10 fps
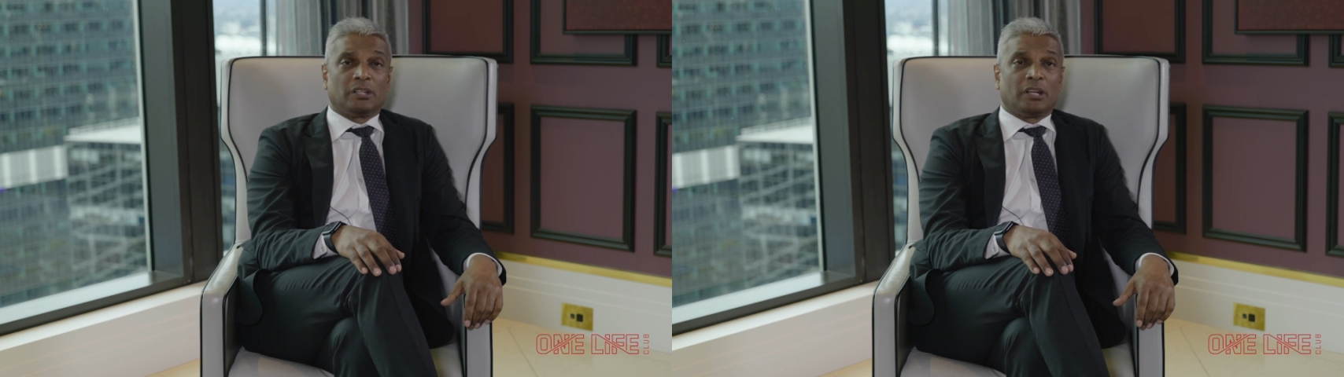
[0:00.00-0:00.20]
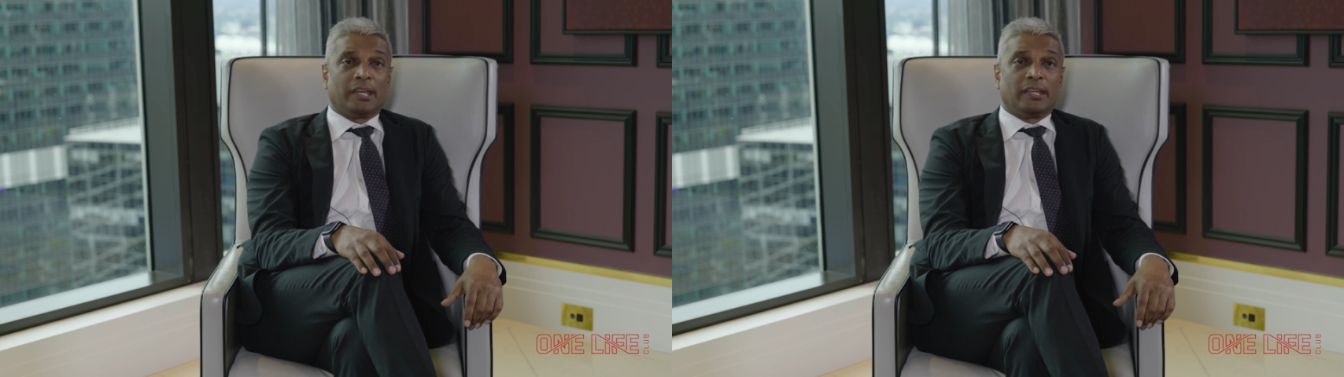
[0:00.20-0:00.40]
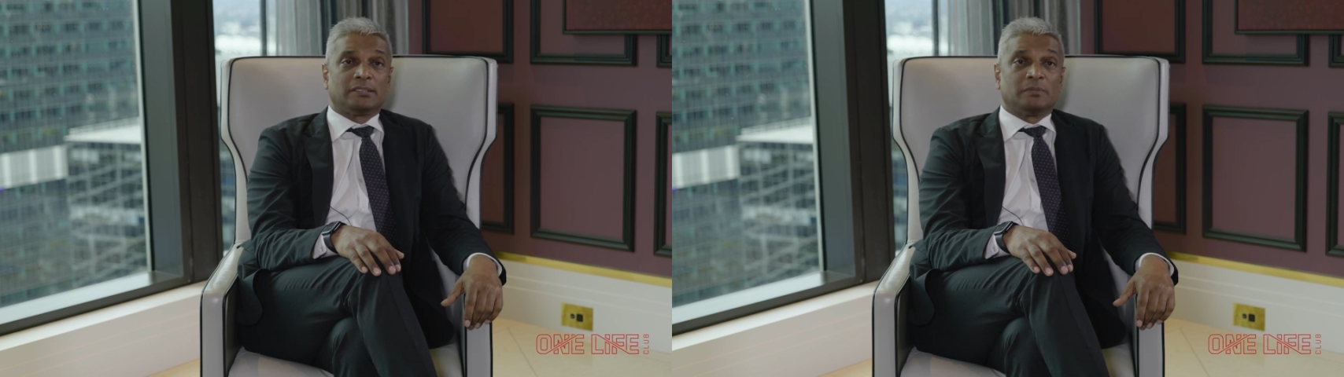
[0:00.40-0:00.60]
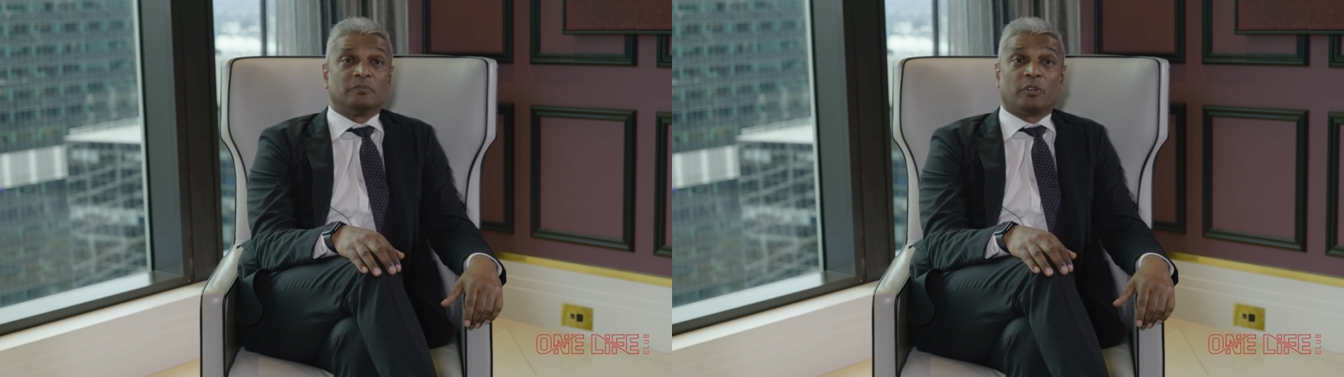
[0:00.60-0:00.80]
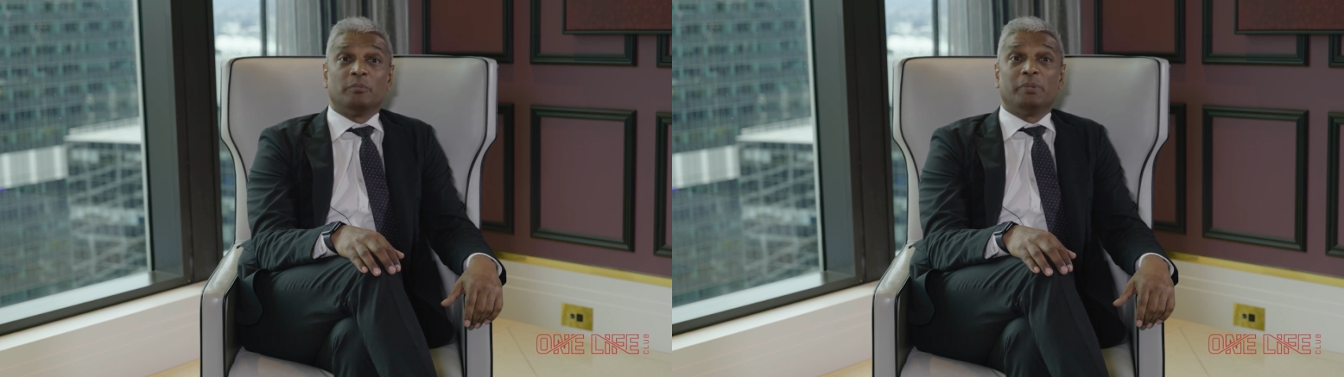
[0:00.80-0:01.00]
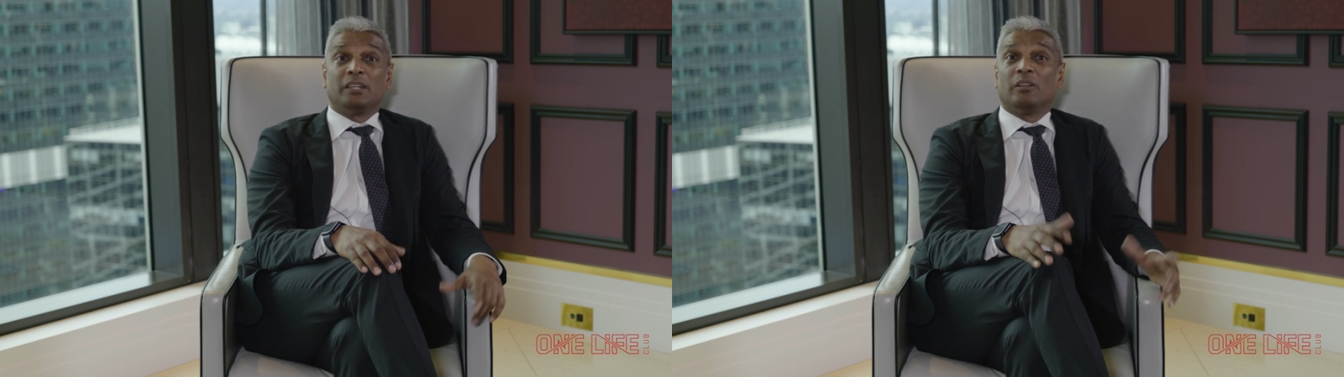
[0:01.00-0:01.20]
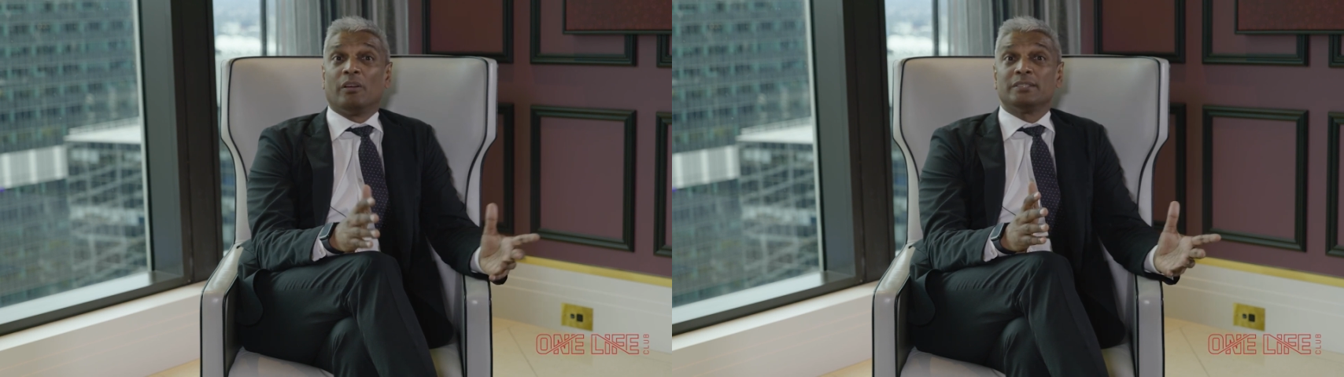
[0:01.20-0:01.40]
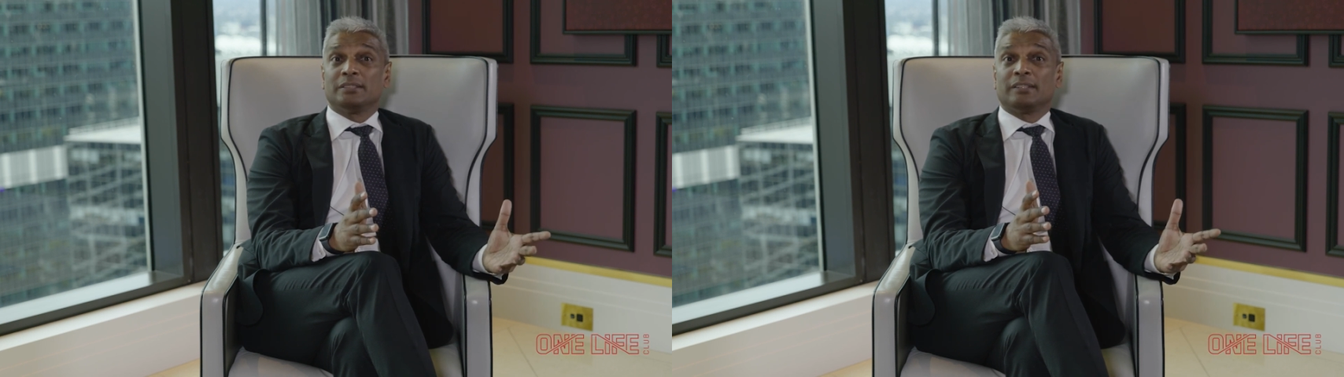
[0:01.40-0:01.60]
that I had some very big
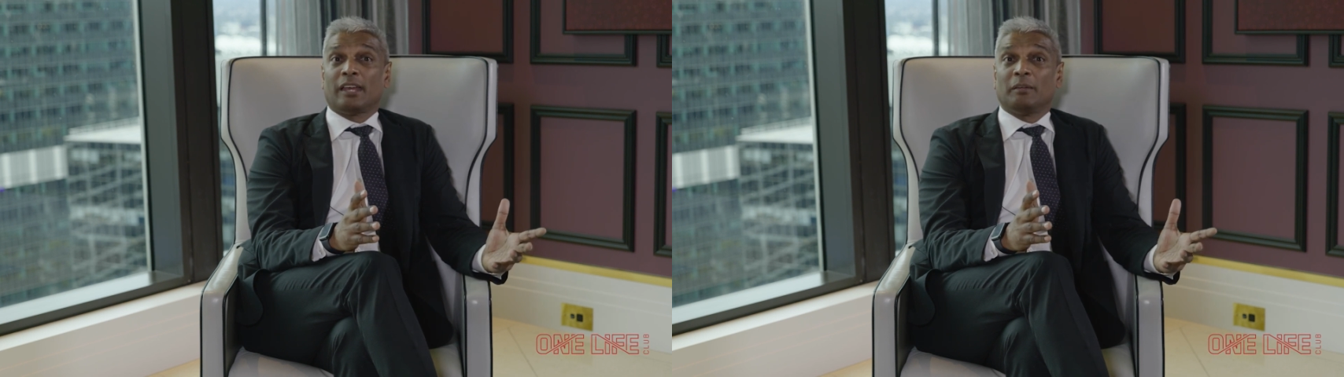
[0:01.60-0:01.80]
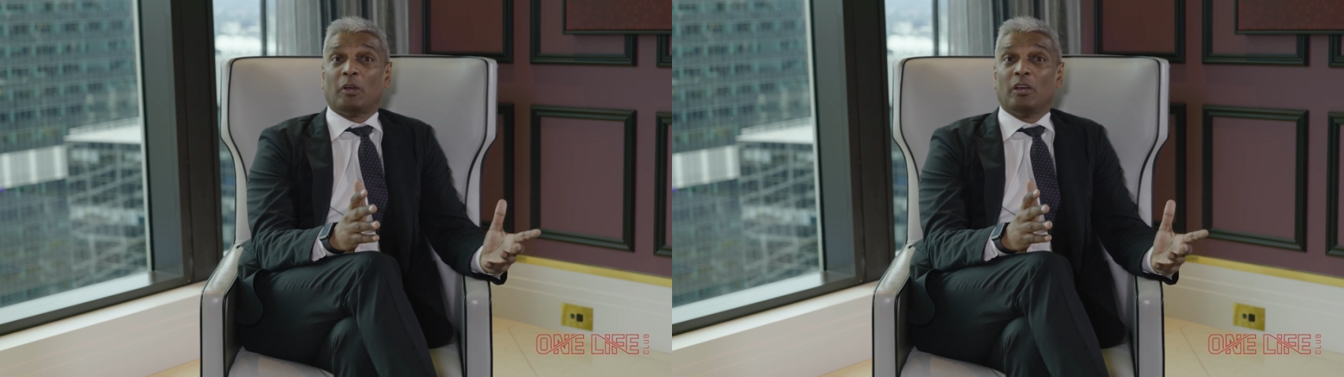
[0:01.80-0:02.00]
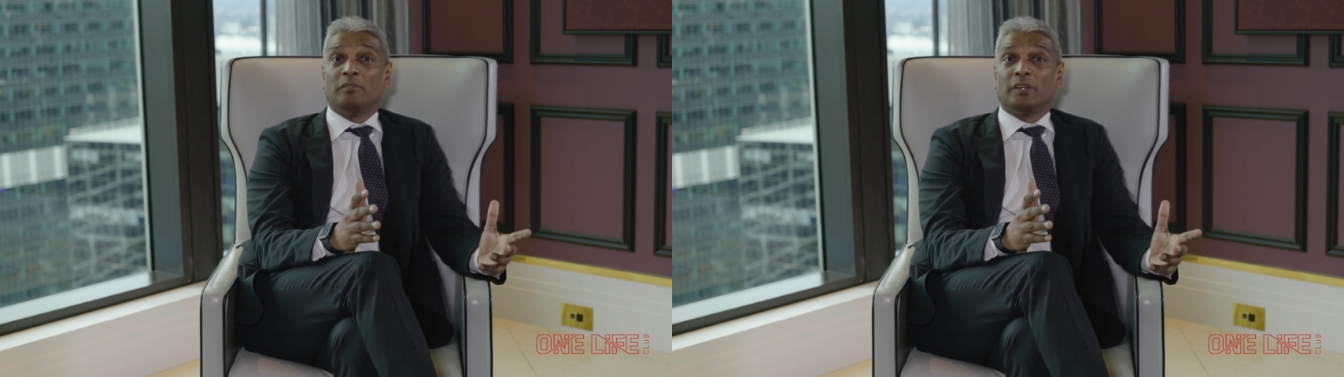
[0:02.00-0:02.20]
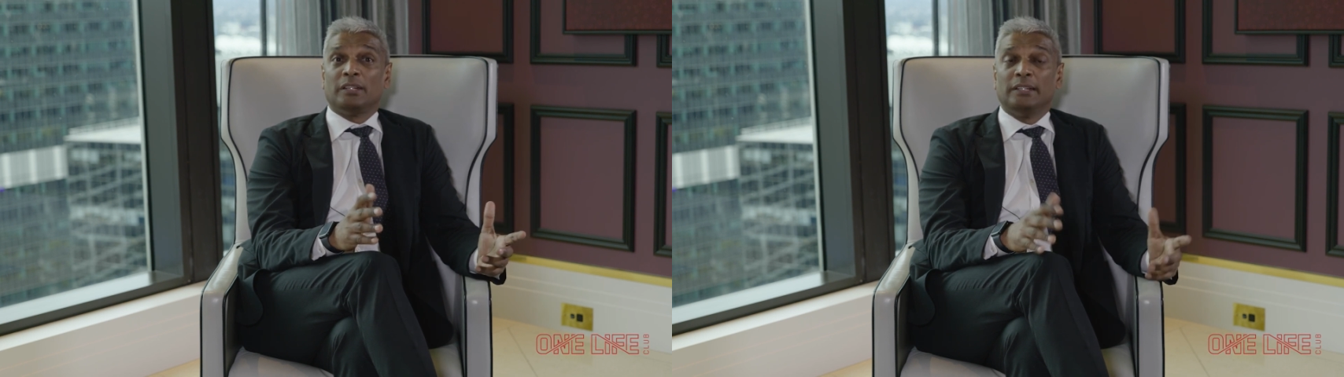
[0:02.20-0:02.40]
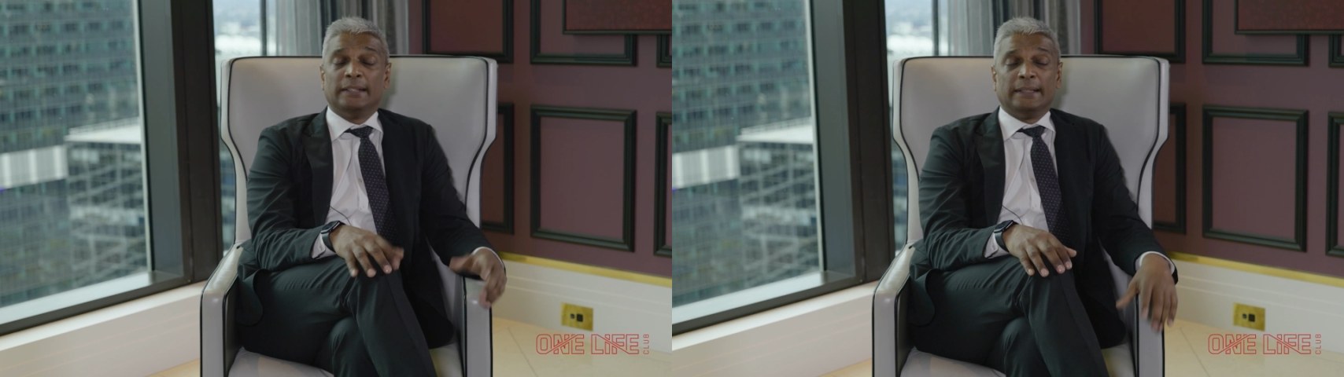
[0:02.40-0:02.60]
clients that came over,